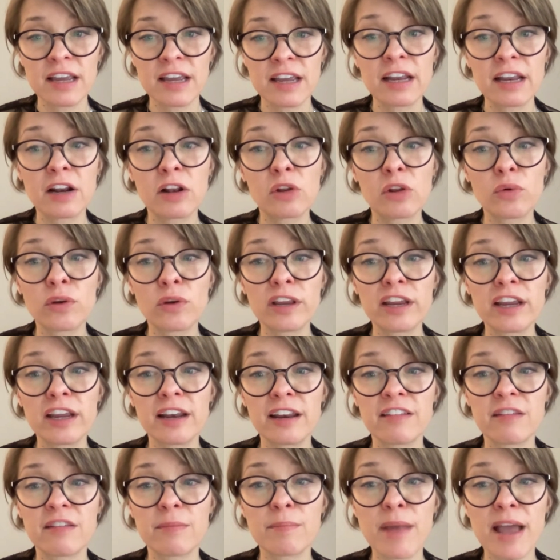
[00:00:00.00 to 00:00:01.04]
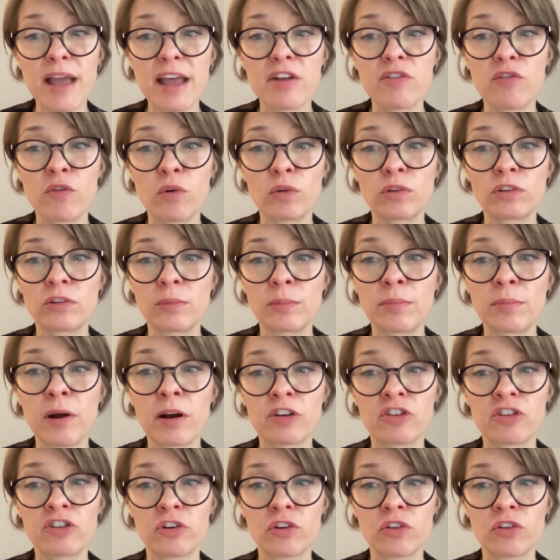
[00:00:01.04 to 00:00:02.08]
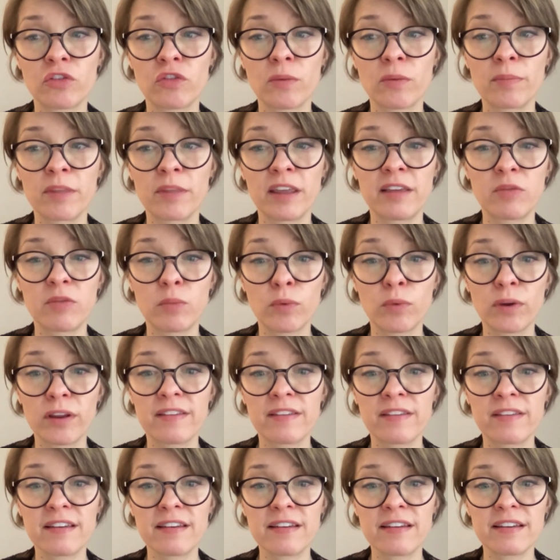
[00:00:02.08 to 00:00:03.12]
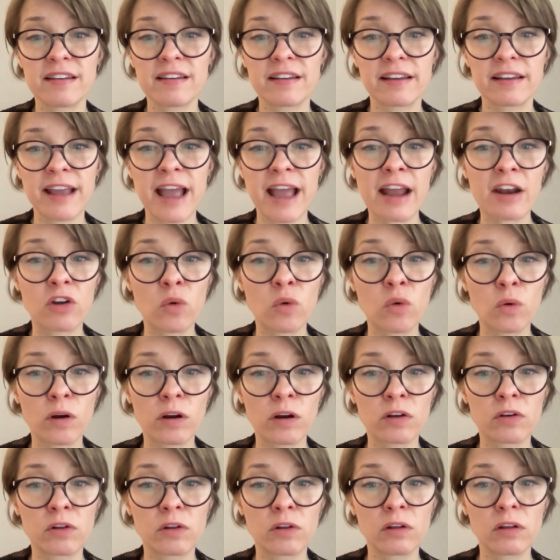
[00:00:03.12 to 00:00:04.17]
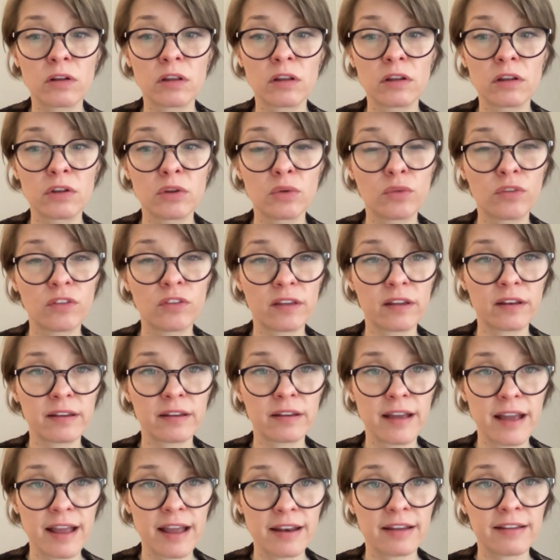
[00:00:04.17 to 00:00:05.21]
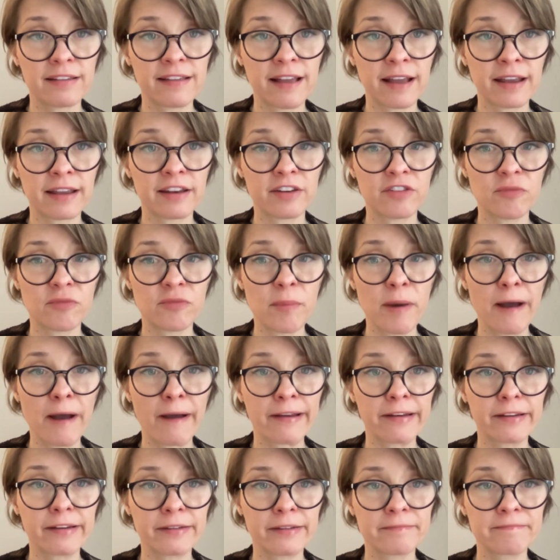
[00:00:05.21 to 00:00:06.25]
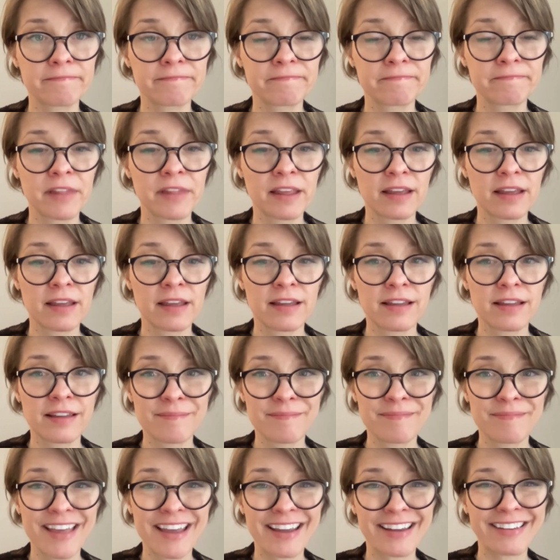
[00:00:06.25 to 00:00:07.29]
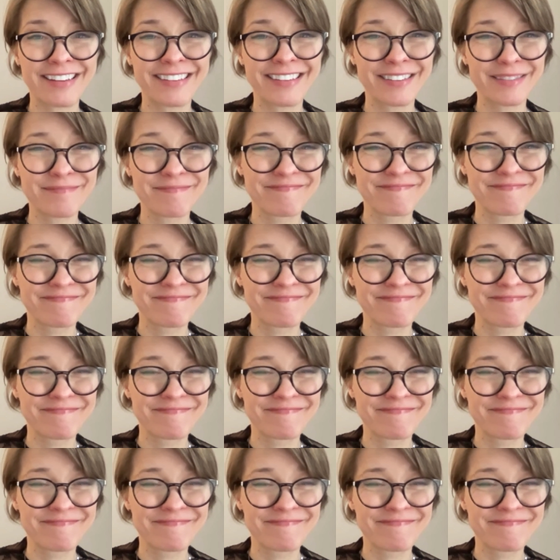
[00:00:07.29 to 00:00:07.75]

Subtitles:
including in its manifold departures from the reasoned, categorical, lucid, and executive mind. Thanks.